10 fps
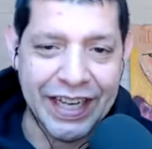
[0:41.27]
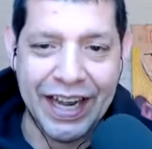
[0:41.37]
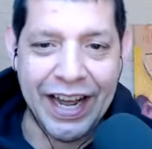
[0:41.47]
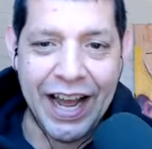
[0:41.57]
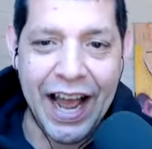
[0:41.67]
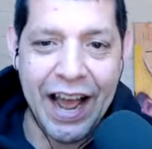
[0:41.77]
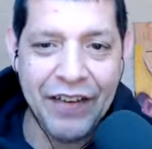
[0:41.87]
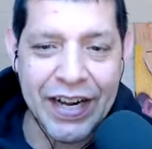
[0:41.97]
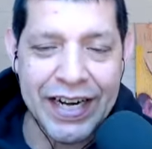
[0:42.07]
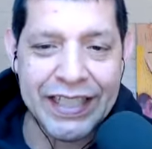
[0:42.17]
I, I,
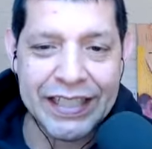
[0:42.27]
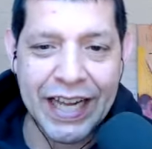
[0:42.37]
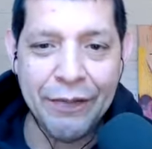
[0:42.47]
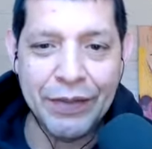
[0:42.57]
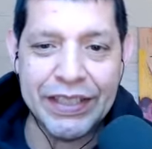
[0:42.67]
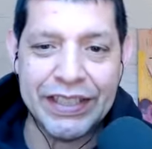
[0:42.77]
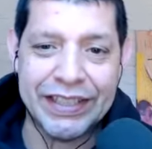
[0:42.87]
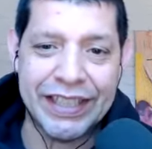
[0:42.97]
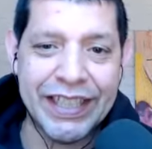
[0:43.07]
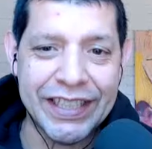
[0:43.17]
have a hard time
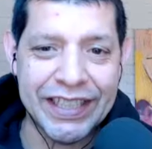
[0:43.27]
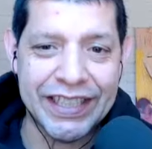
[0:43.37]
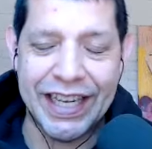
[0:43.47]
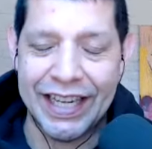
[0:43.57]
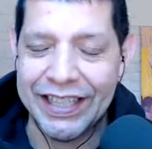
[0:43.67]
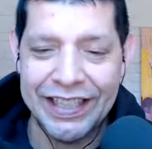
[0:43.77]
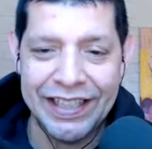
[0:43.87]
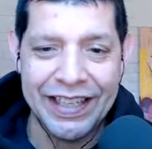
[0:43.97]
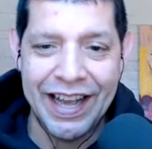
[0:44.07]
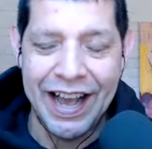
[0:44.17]
discerning that.
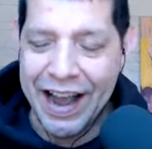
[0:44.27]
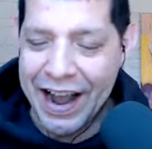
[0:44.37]
I